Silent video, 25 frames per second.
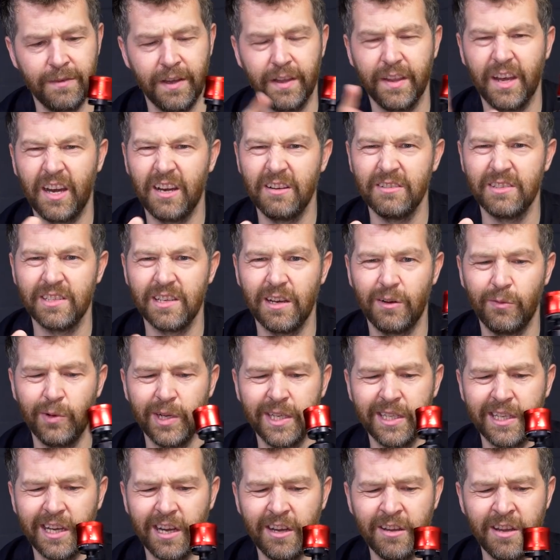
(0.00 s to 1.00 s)
out the hotel
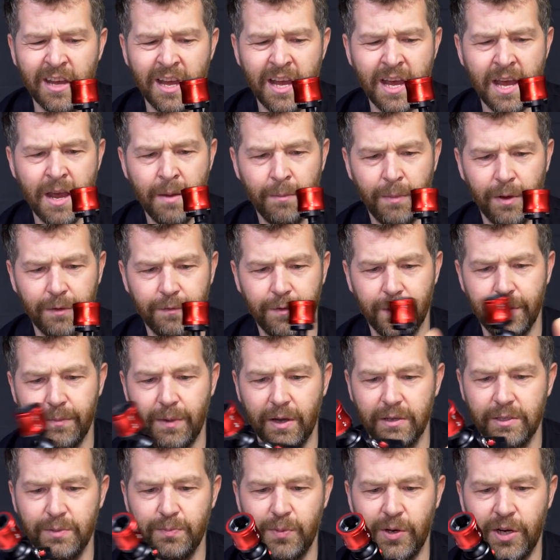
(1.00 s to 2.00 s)
window, but for the
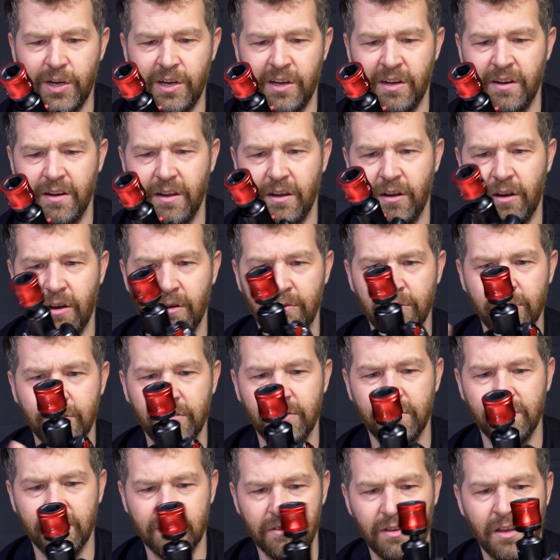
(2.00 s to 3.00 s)
most part I
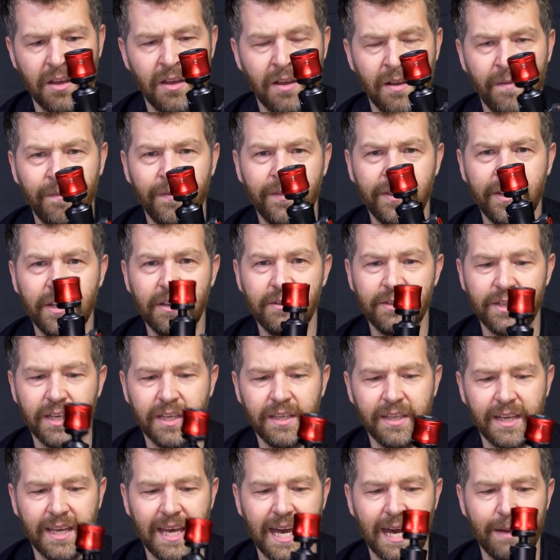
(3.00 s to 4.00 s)
was
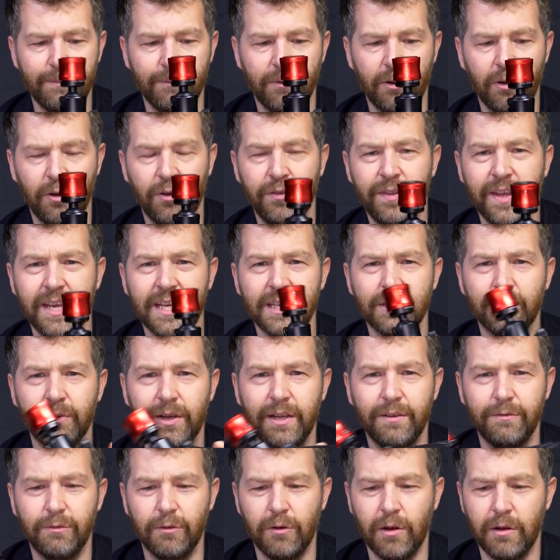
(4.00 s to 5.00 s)
using the camera on this
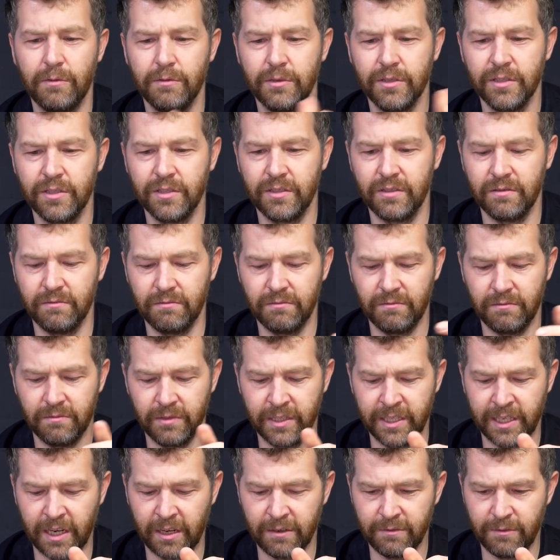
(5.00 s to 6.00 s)
whenever I was,
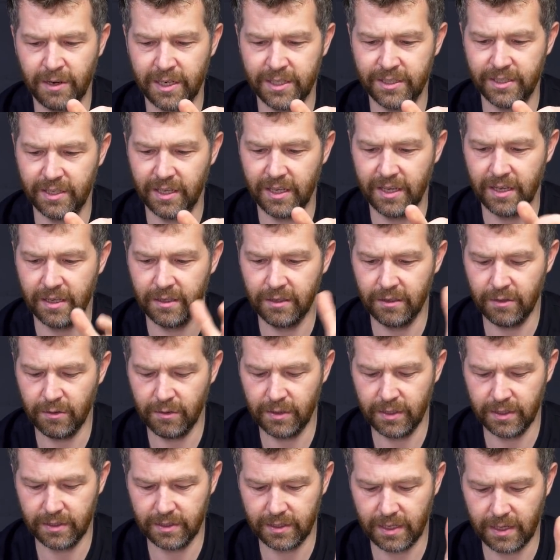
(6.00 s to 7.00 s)
you know, resting it and
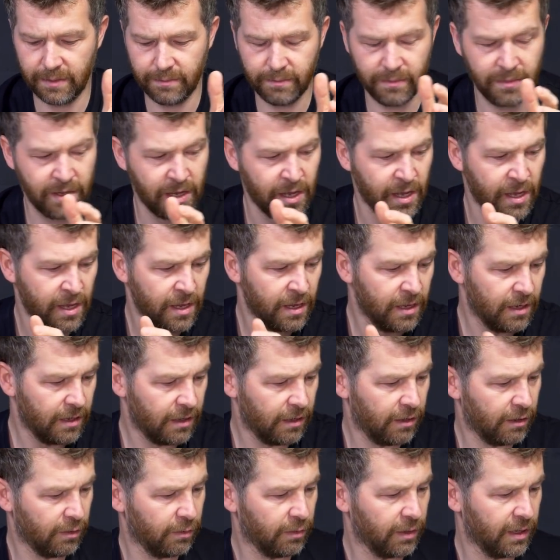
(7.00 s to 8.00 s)
doing some
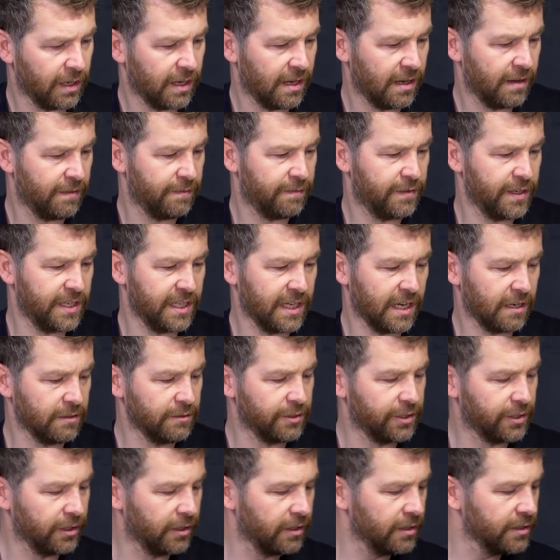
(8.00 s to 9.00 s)
longer video
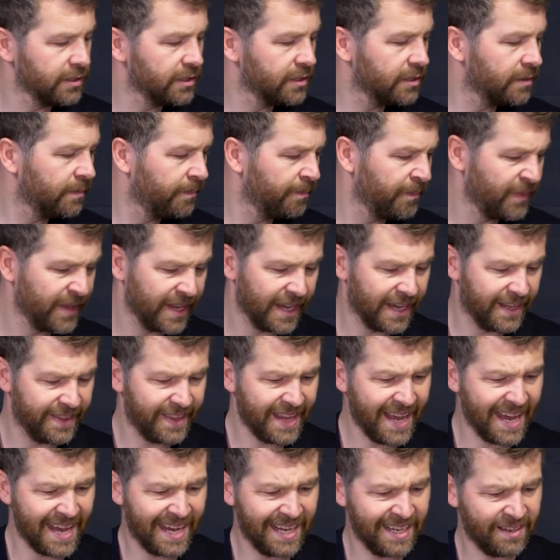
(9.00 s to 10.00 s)
shots. And
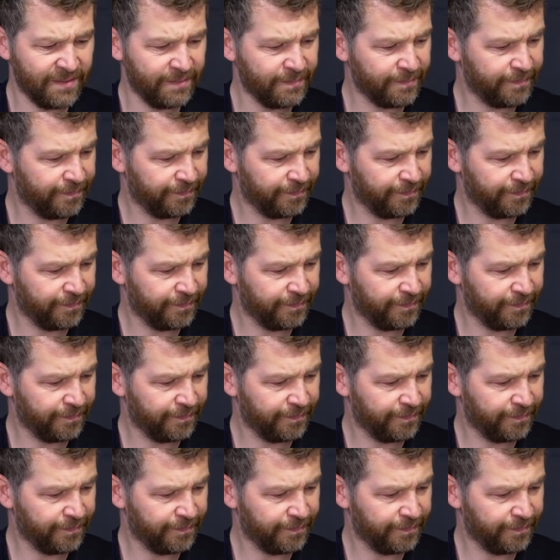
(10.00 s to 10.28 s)
that